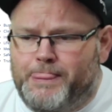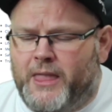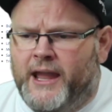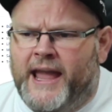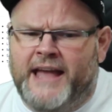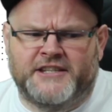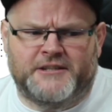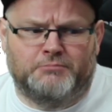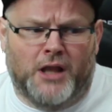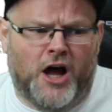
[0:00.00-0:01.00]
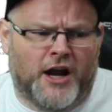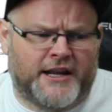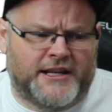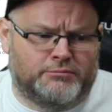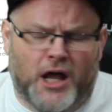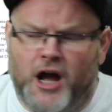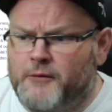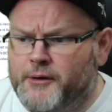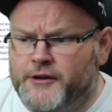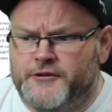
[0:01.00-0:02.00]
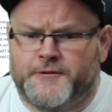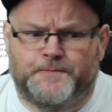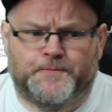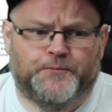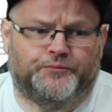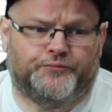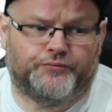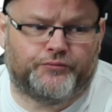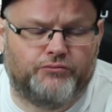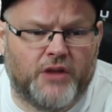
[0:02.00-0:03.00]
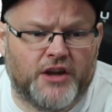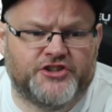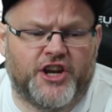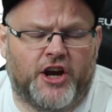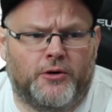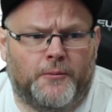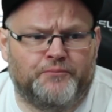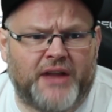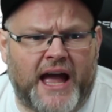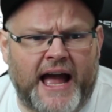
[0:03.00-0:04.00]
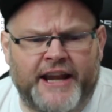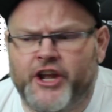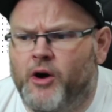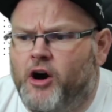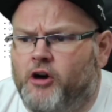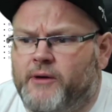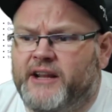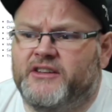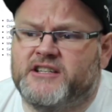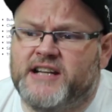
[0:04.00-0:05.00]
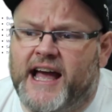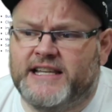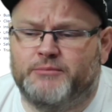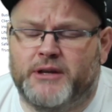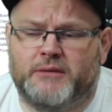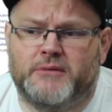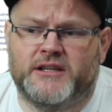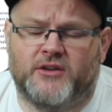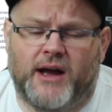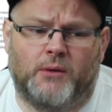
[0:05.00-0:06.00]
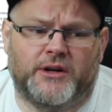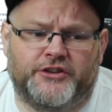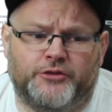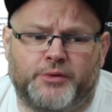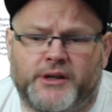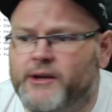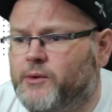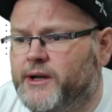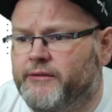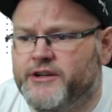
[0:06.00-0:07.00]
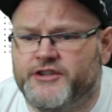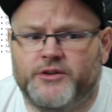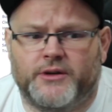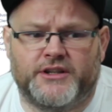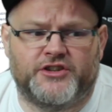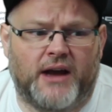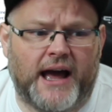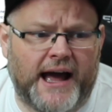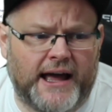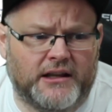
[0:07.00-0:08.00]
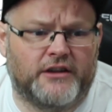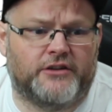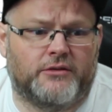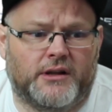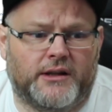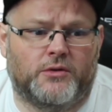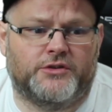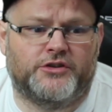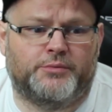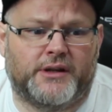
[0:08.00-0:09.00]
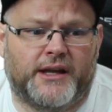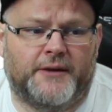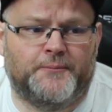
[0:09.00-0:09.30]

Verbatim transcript: It has his blog, his blog posts. So I know already this guy's beating me, so I want to duplicate whatever he's doing. So I literally will duplicate